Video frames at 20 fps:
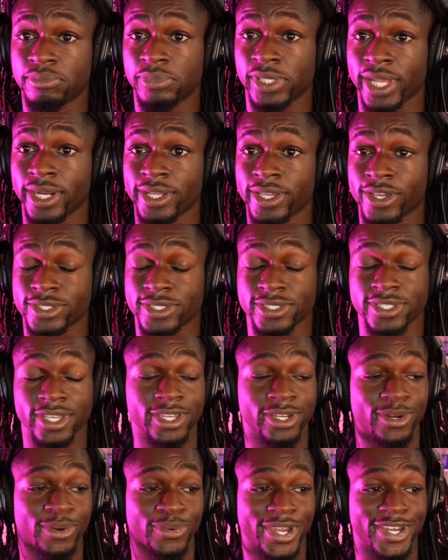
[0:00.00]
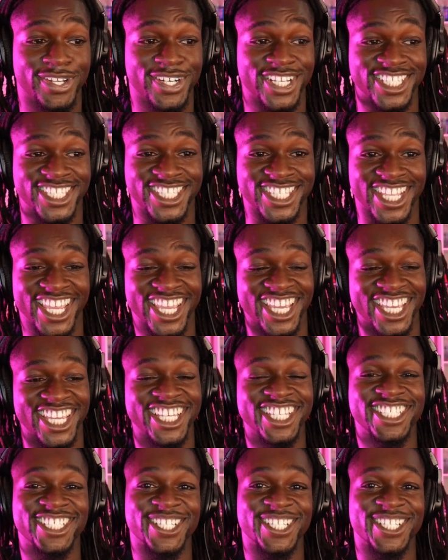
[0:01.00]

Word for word: planning on sticking around is staying.